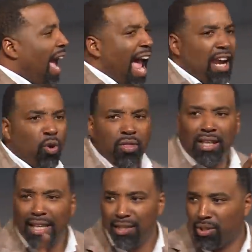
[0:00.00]
and on the
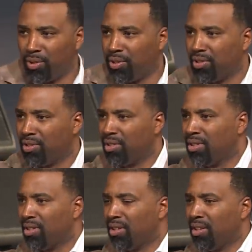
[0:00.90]
lintels.
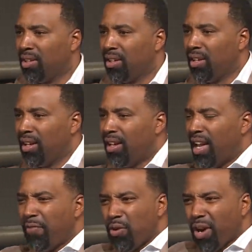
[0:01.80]

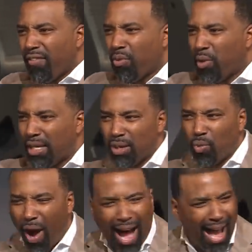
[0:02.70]
Have you ever wondered
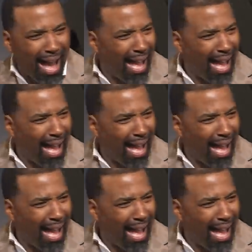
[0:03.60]
why?